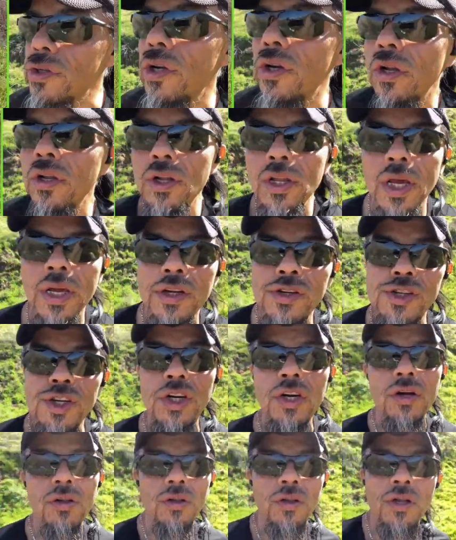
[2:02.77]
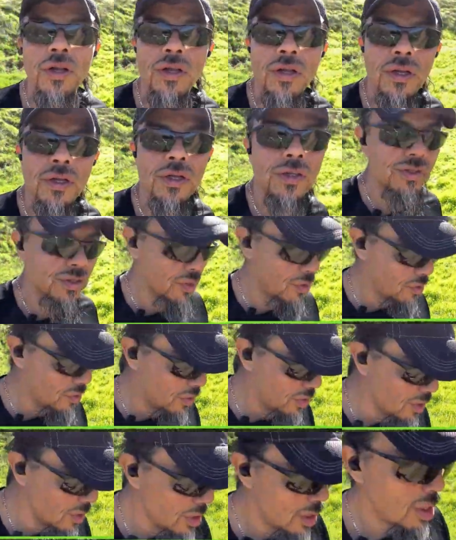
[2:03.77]
going to look like a jungle. So
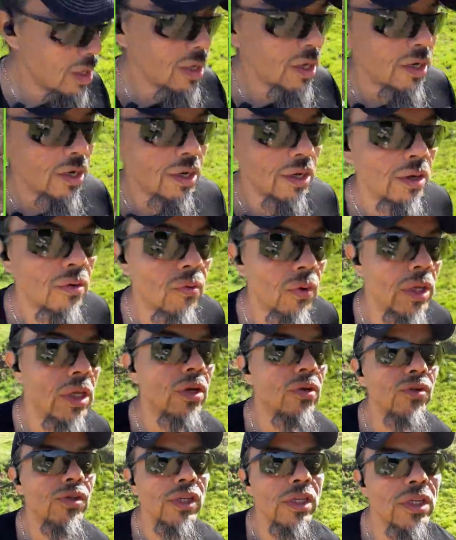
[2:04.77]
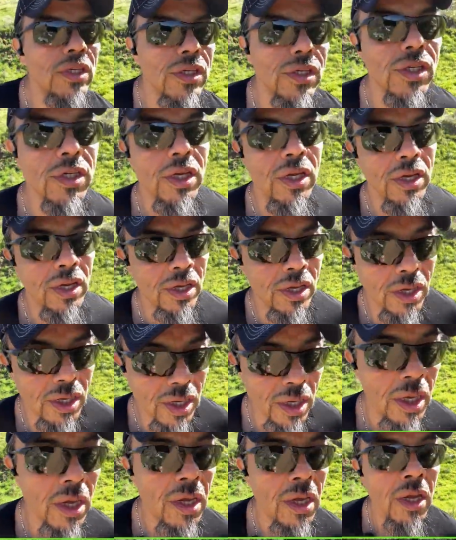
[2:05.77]
when you see this,
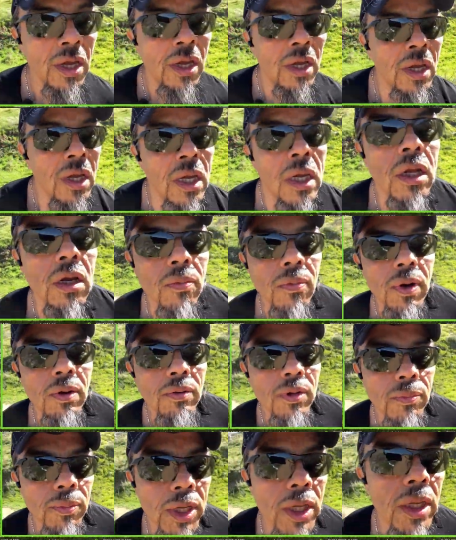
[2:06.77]
it will be